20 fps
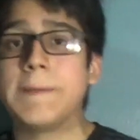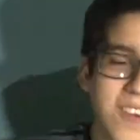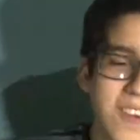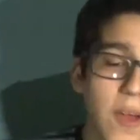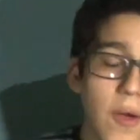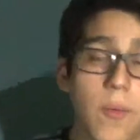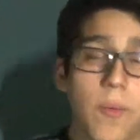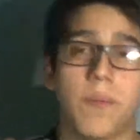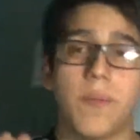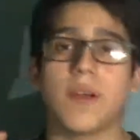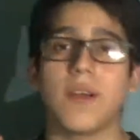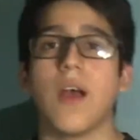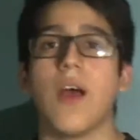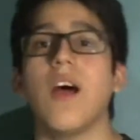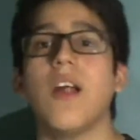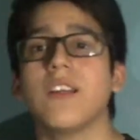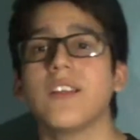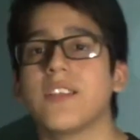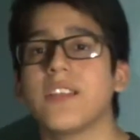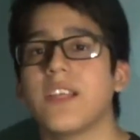No, but
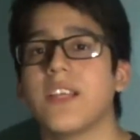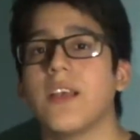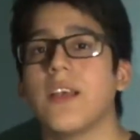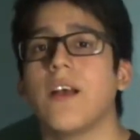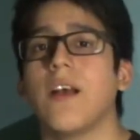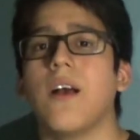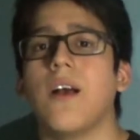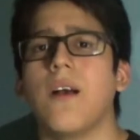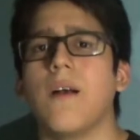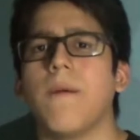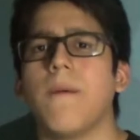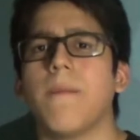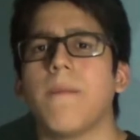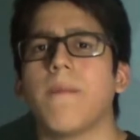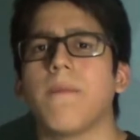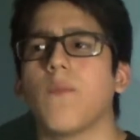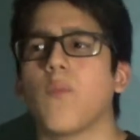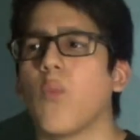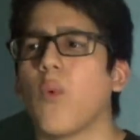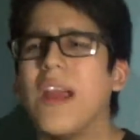honestly,
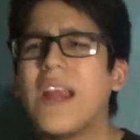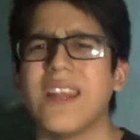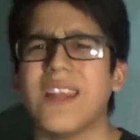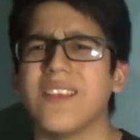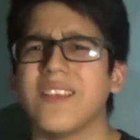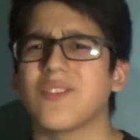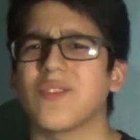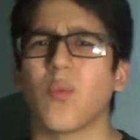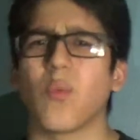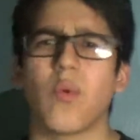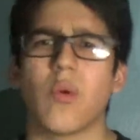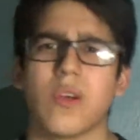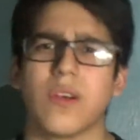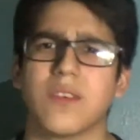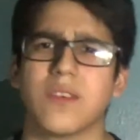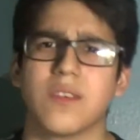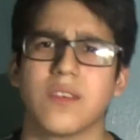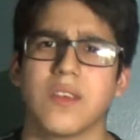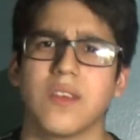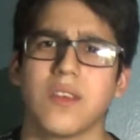waiting is the
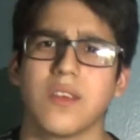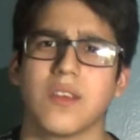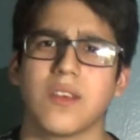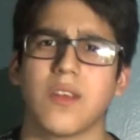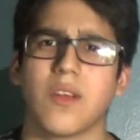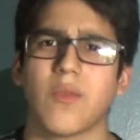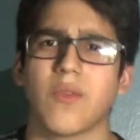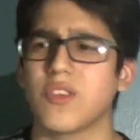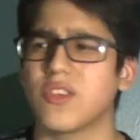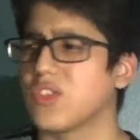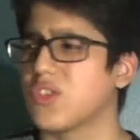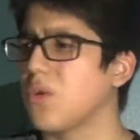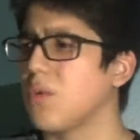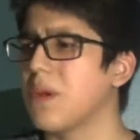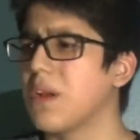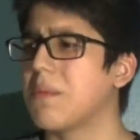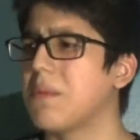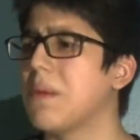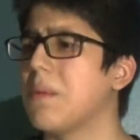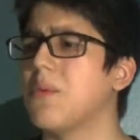worst. There's so
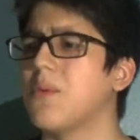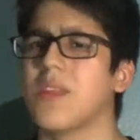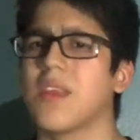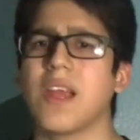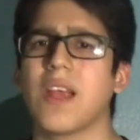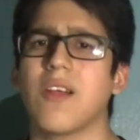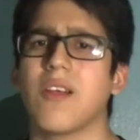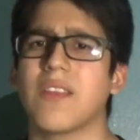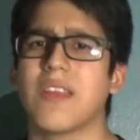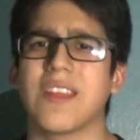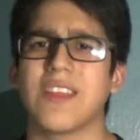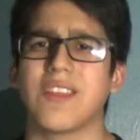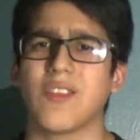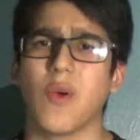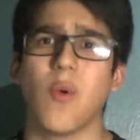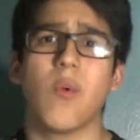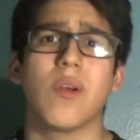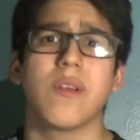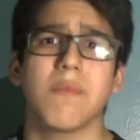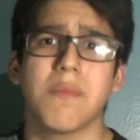many people there that
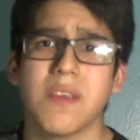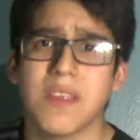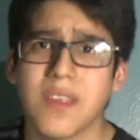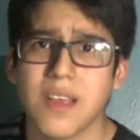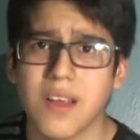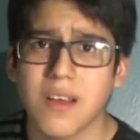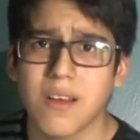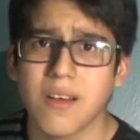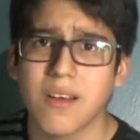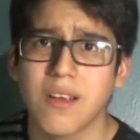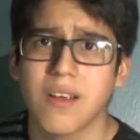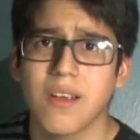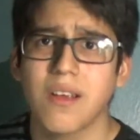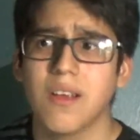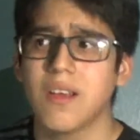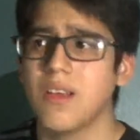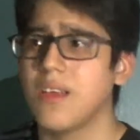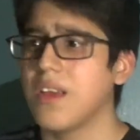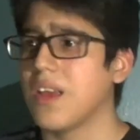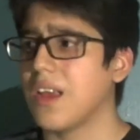don't want to be there.
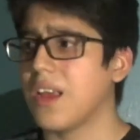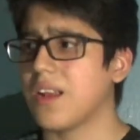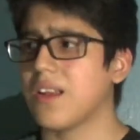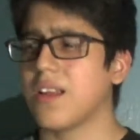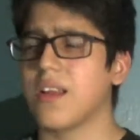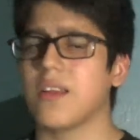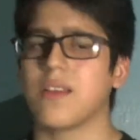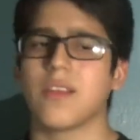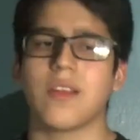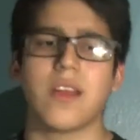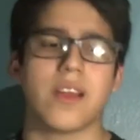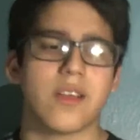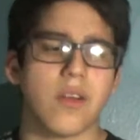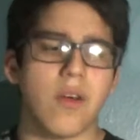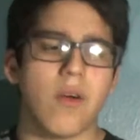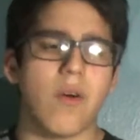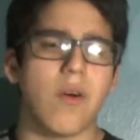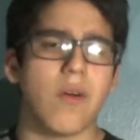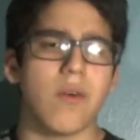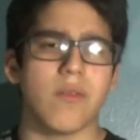And like they're like
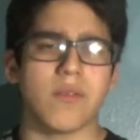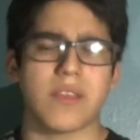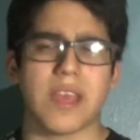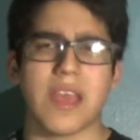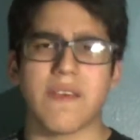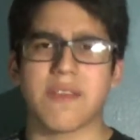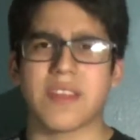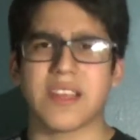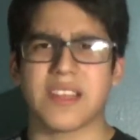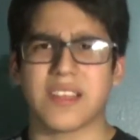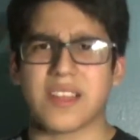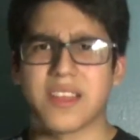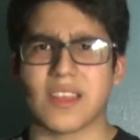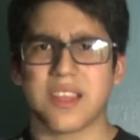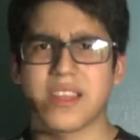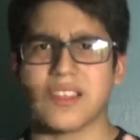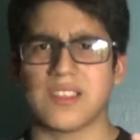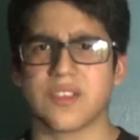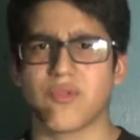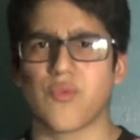they have
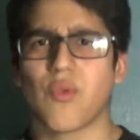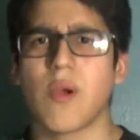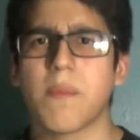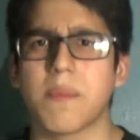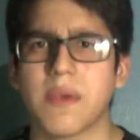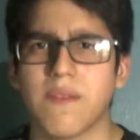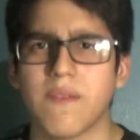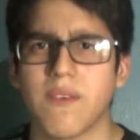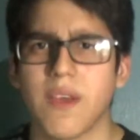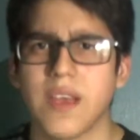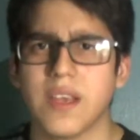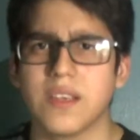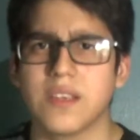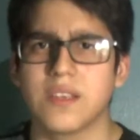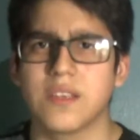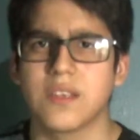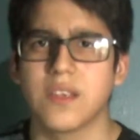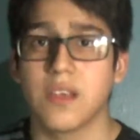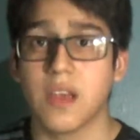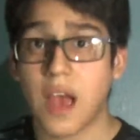this grumpy
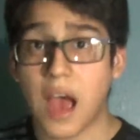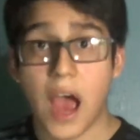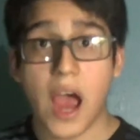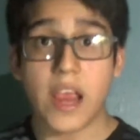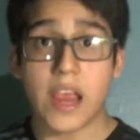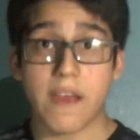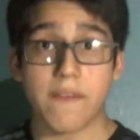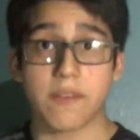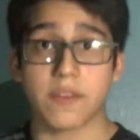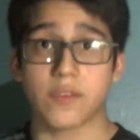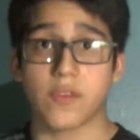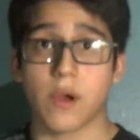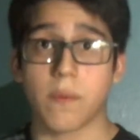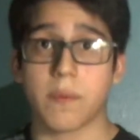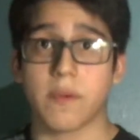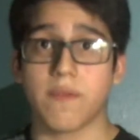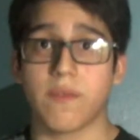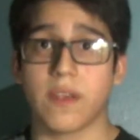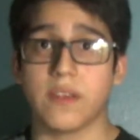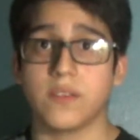face. I have this
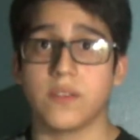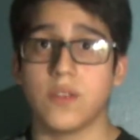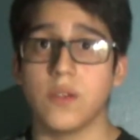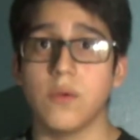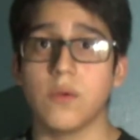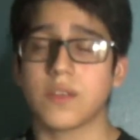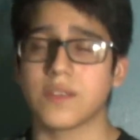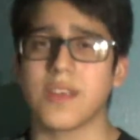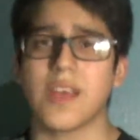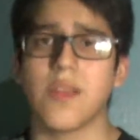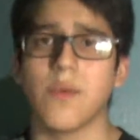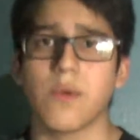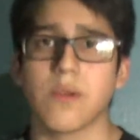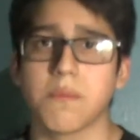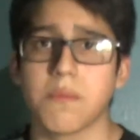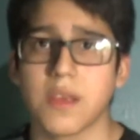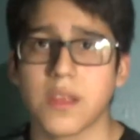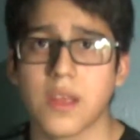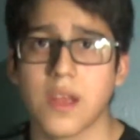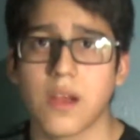grumpy face too because I don't
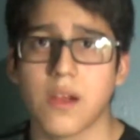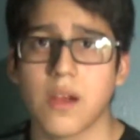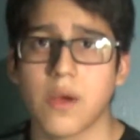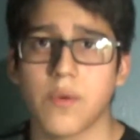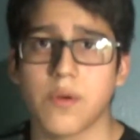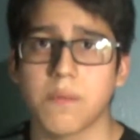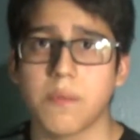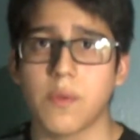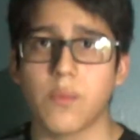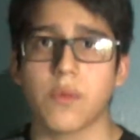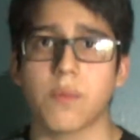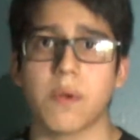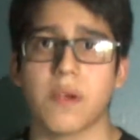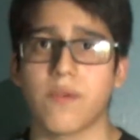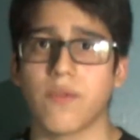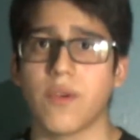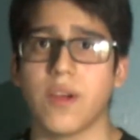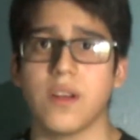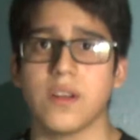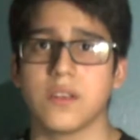want to be there. I want to be with my
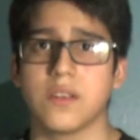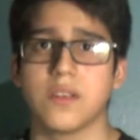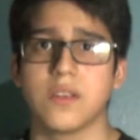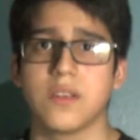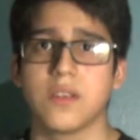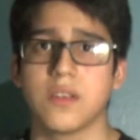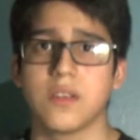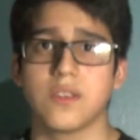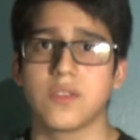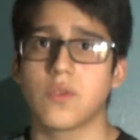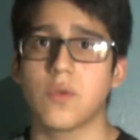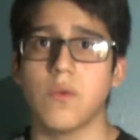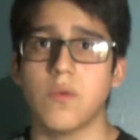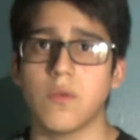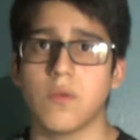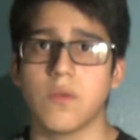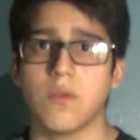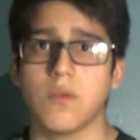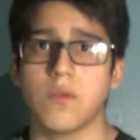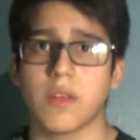friends in
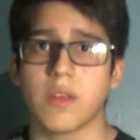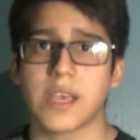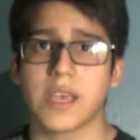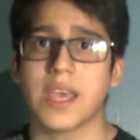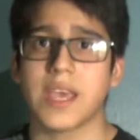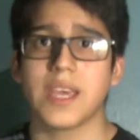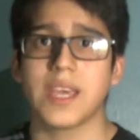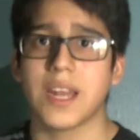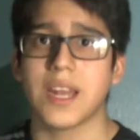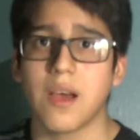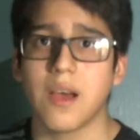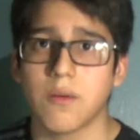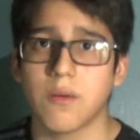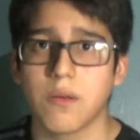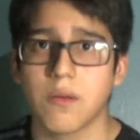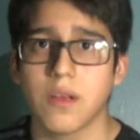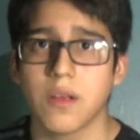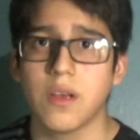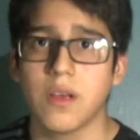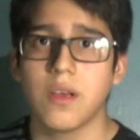school, like hanging out,
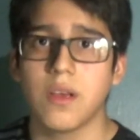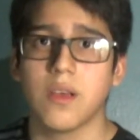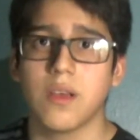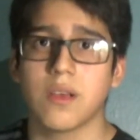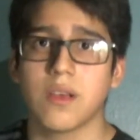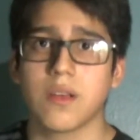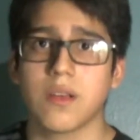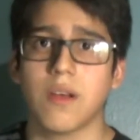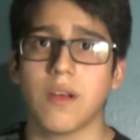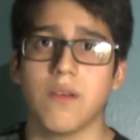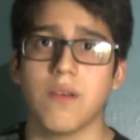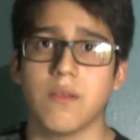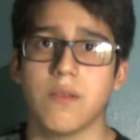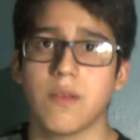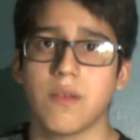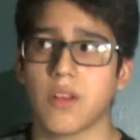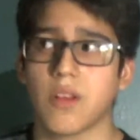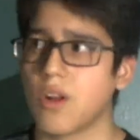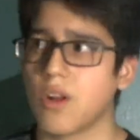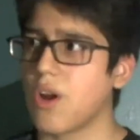
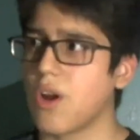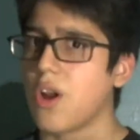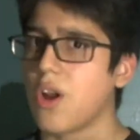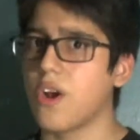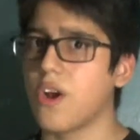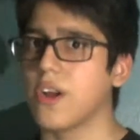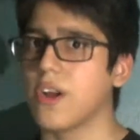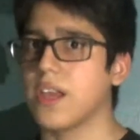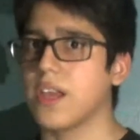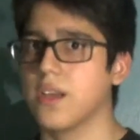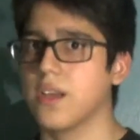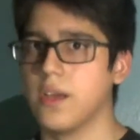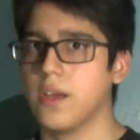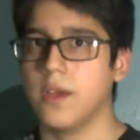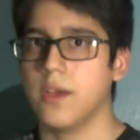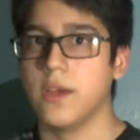learning,